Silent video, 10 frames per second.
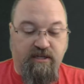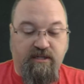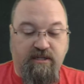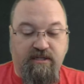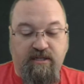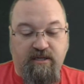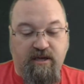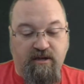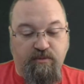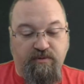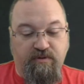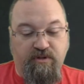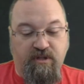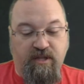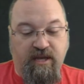Let's see, the
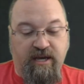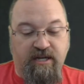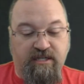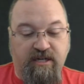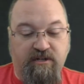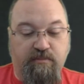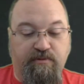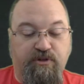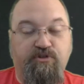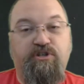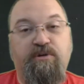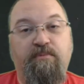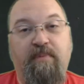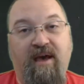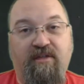contribution that Doctor Patricia
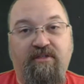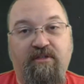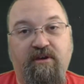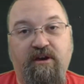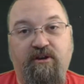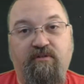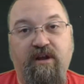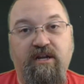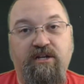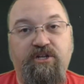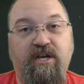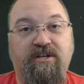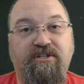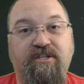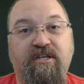Bath uh, created. She
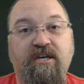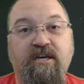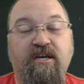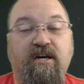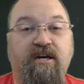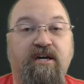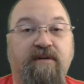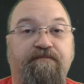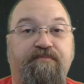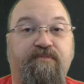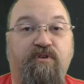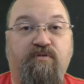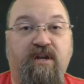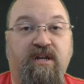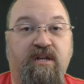actually uh,
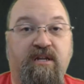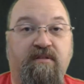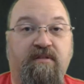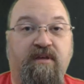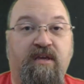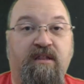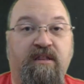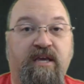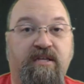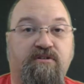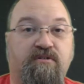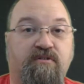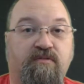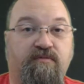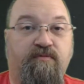created the
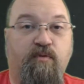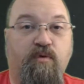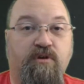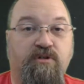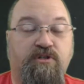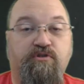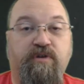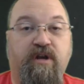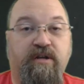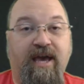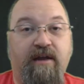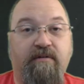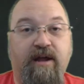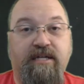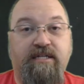laser for surgery on
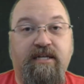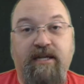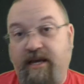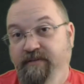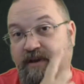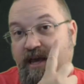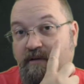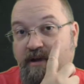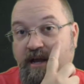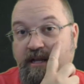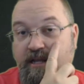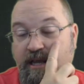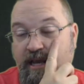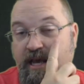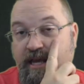cataracts, and I have a cataract,
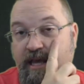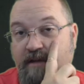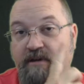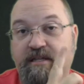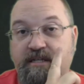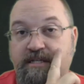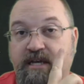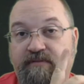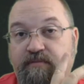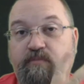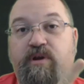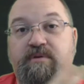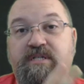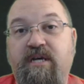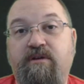I had a cataract in this eye from when I
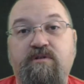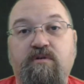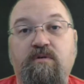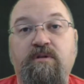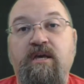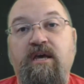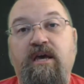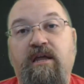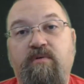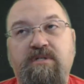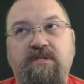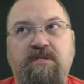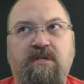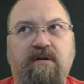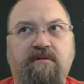was ten years old, and it wasn't
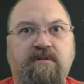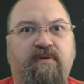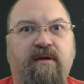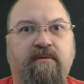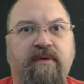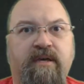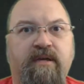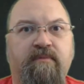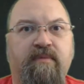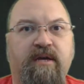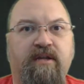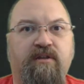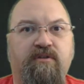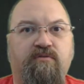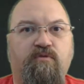until I was probably in my
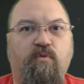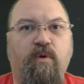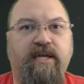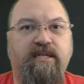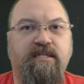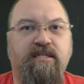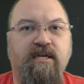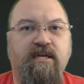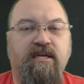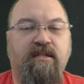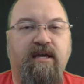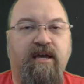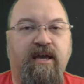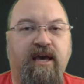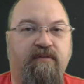twenties that
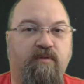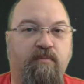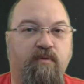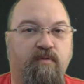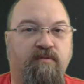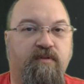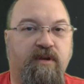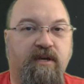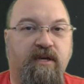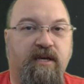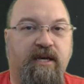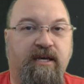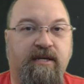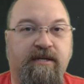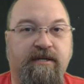I had it removed.
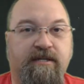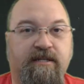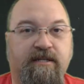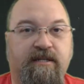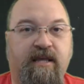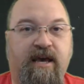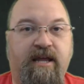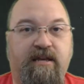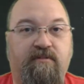And that